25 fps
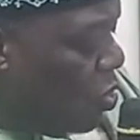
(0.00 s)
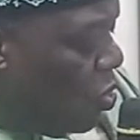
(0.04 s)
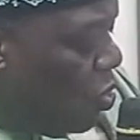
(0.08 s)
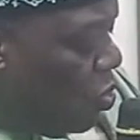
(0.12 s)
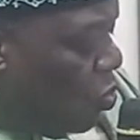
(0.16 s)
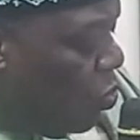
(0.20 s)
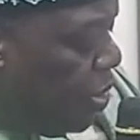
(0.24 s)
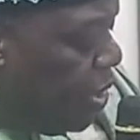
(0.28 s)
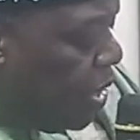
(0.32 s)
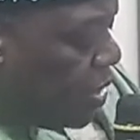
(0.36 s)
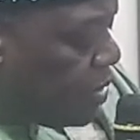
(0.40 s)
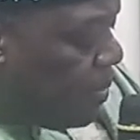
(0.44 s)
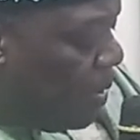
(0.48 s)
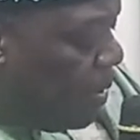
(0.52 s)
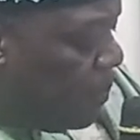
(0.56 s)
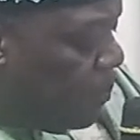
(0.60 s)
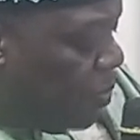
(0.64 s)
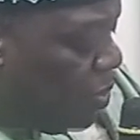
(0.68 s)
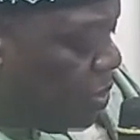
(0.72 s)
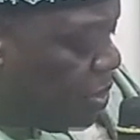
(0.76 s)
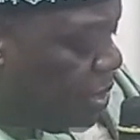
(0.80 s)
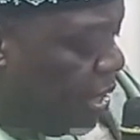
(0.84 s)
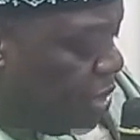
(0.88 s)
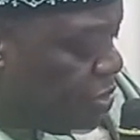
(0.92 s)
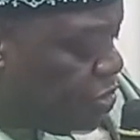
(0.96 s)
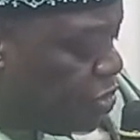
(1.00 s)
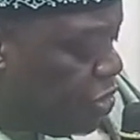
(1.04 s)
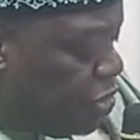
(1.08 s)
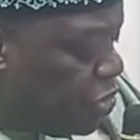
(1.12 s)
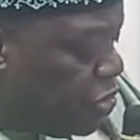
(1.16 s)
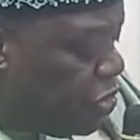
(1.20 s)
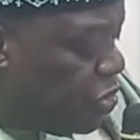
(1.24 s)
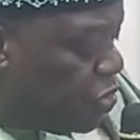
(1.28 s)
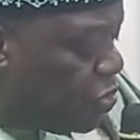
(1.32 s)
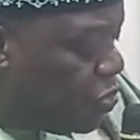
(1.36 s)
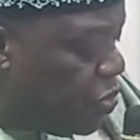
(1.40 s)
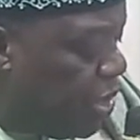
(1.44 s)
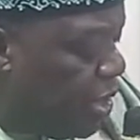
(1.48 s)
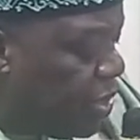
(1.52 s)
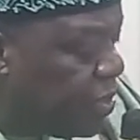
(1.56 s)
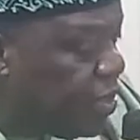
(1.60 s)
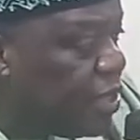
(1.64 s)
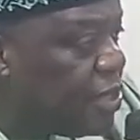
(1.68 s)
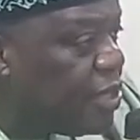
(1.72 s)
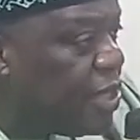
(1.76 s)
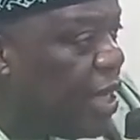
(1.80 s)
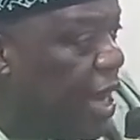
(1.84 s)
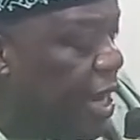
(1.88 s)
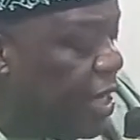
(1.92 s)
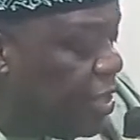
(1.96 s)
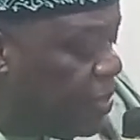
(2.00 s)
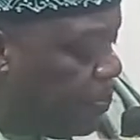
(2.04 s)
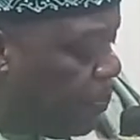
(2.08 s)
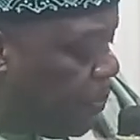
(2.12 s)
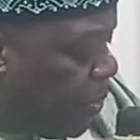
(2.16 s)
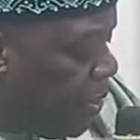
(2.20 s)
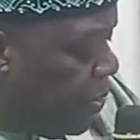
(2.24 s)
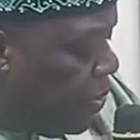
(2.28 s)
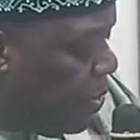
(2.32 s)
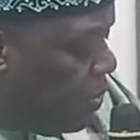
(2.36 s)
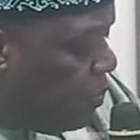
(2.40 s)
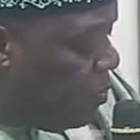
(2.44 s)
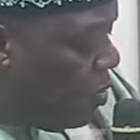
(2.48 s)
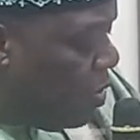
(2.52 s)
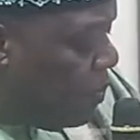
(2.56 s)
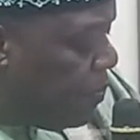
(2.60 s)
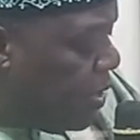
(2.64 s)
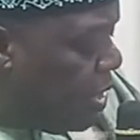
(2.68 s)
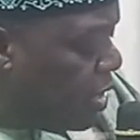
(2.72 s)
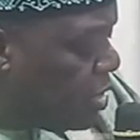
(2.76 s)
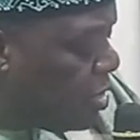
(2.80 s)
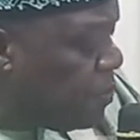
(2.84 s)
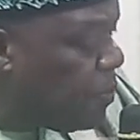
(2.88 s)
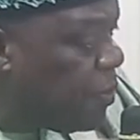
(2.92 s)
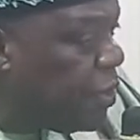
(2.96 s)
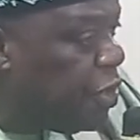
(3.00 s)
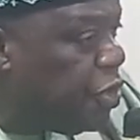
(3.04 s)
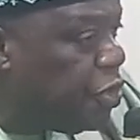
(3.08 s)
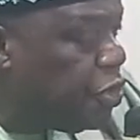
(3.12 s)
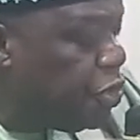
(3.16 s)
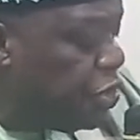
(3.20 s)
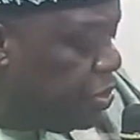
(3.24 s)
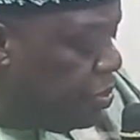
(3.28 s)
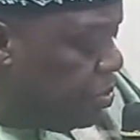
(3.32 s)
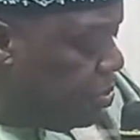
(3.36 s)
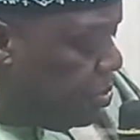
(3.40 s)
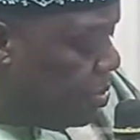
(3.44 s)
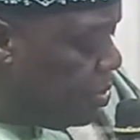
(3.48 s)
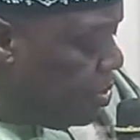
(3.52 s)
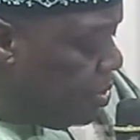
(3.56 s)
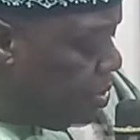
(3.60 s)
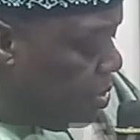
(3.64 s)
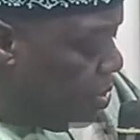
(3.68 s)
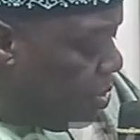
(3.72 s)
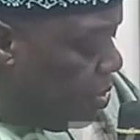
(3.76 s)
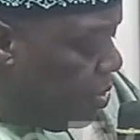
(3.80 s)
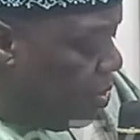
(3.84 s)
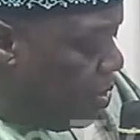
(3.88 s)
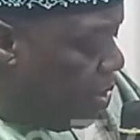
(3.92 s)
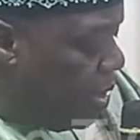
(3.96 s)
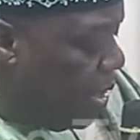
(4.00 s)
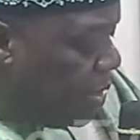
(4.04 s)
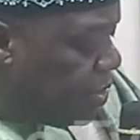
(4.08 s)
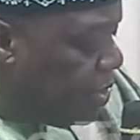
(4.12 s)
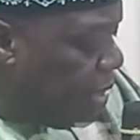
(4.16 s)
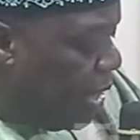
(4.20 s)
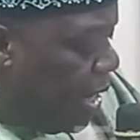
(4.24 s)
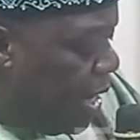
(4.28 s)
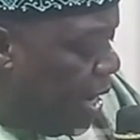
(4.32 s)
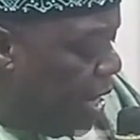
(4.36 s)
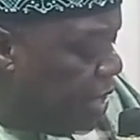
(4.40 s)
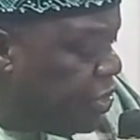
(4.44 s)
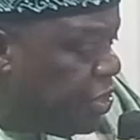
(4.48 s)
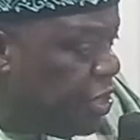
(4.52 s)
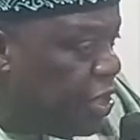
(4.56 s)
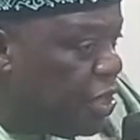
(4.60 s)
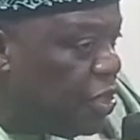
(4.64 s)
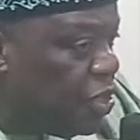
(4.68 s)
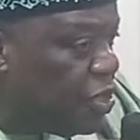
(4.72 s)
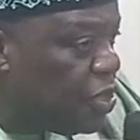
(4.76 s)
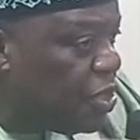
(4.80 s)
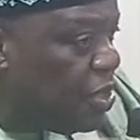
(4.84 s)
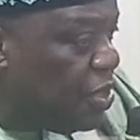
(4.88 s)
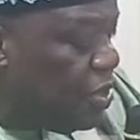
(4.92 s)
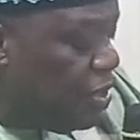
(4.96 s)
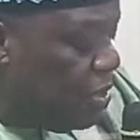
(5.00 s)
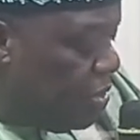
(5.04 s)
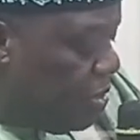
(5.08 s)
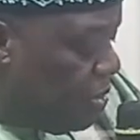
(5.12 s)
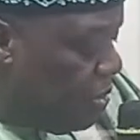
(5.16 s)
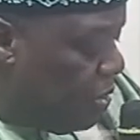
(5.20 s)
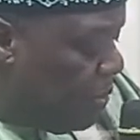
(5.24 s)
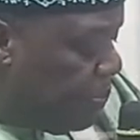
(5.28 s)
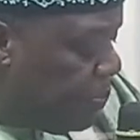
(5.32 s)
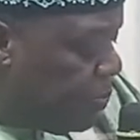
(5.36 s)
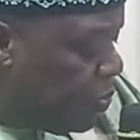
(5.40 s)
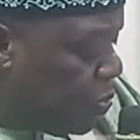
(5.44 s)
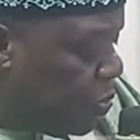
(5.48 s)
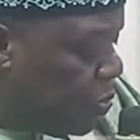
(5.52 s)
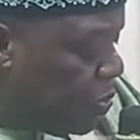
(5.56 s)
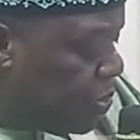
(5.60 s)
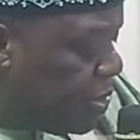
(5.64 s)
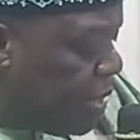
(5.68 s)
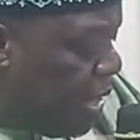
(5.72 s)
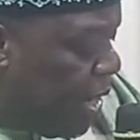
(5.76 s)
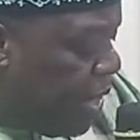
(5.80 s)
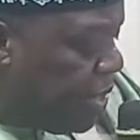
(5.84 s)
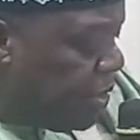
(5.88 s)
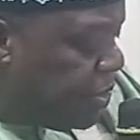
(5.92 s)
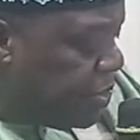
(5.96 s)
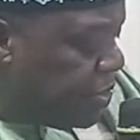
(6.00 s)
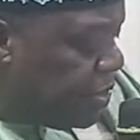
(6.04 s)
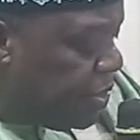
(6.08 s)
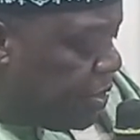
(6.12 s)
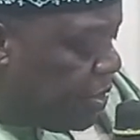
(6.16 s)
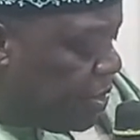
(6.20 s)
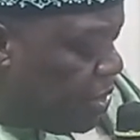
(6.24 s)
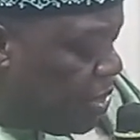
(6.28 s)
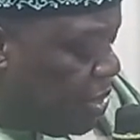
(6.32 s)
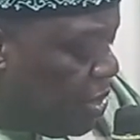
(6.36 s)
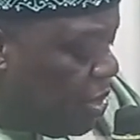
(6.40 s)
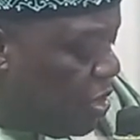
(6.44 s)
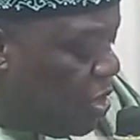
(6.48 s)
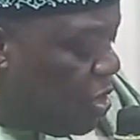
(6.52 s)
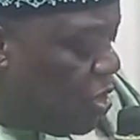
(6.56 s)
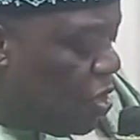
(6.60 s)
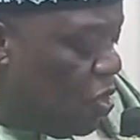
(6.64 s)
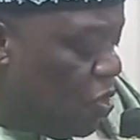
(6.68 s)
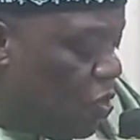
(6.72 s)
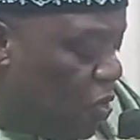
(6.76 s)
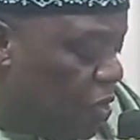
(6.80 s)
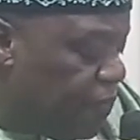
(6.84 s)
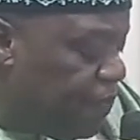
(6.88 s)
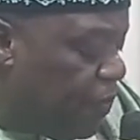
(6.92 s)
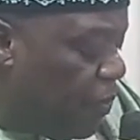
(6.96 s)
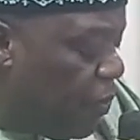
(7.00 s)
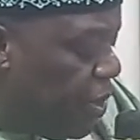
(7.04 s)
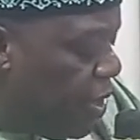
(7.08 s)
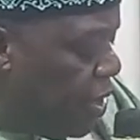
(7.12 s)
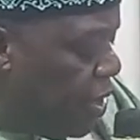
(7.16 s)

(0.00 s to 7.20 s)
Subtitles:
We expect broadcast stations to exercise freedom of expression as agents of society, not for